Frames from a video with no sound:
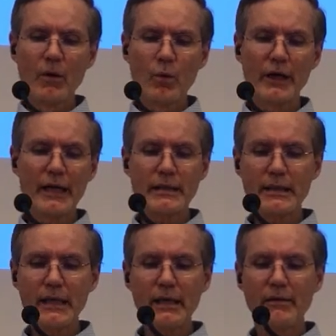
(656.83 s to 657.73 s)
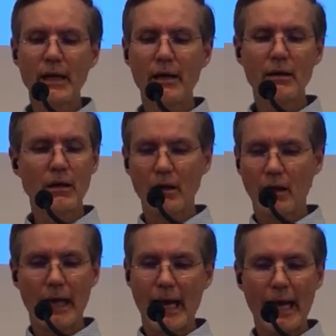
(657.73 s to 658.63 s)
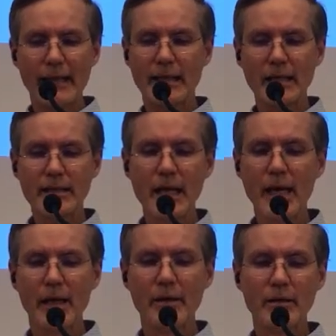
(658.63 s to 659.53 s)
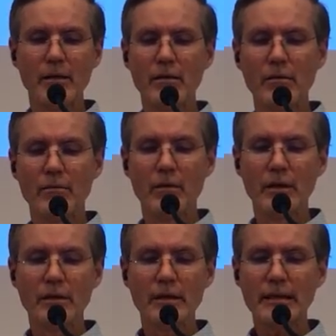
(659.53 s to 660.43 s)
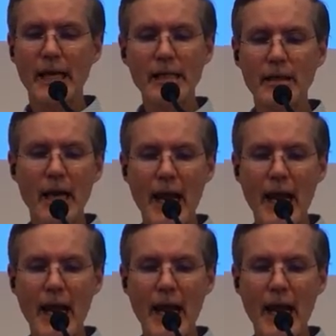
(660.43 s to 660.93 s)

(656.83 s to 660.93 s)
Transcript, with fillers: we're going to see that, uh, as I said, Satan